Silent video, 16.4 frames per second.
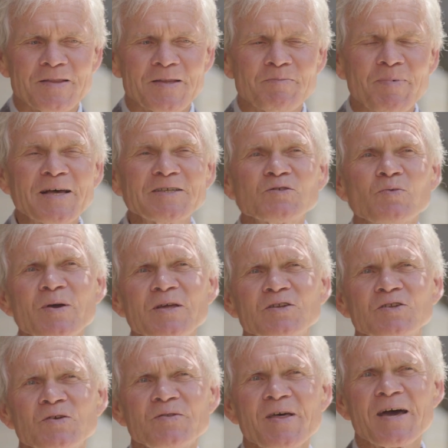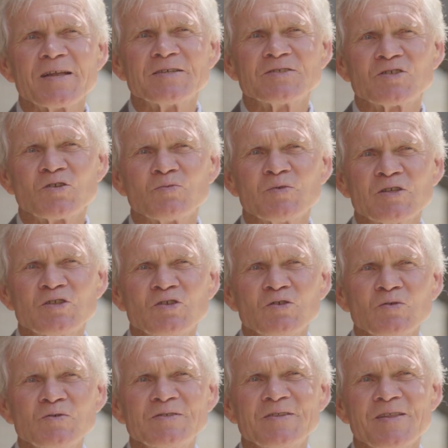the best way to do that is to
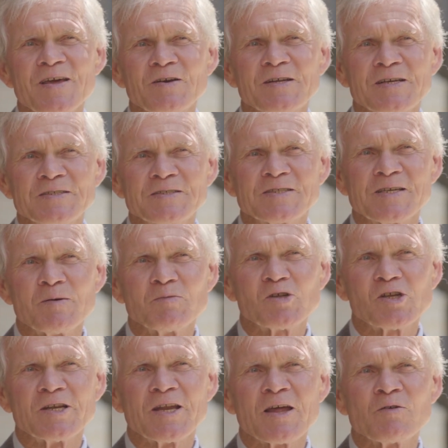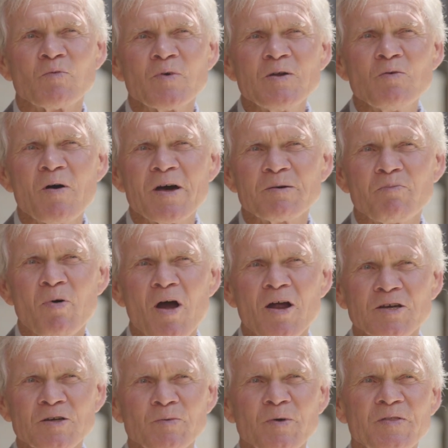reduce their consumption, and we want to
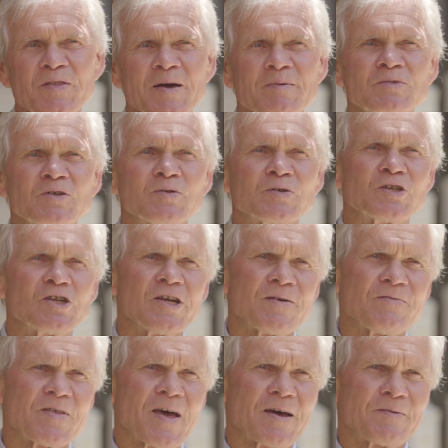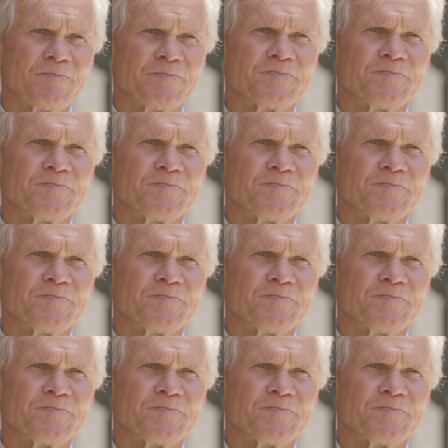partner with them to achieve that.